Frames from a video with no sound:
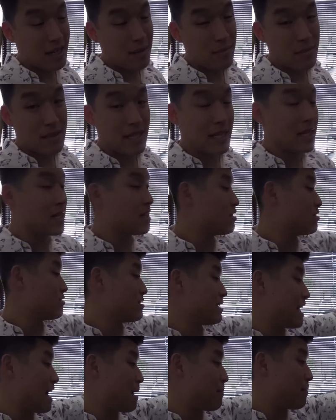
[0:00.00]
I'm going to take a little
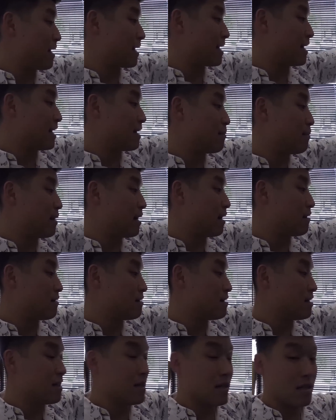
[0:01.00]
nap. I got about
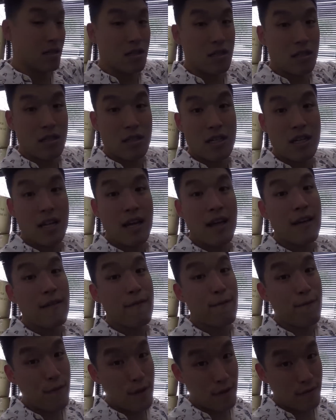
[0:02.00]
a good
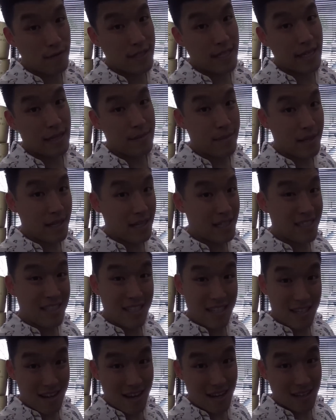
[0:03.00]
15 minutes
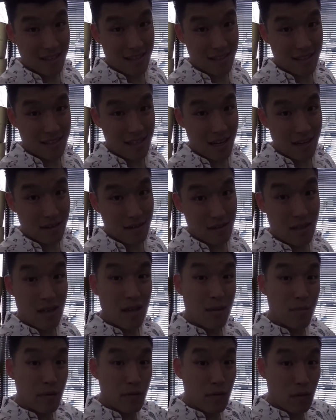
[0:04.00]
to knock this out
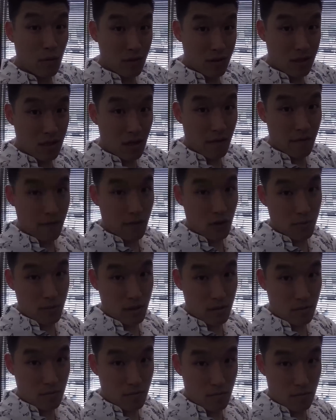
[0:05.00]
before we start filming.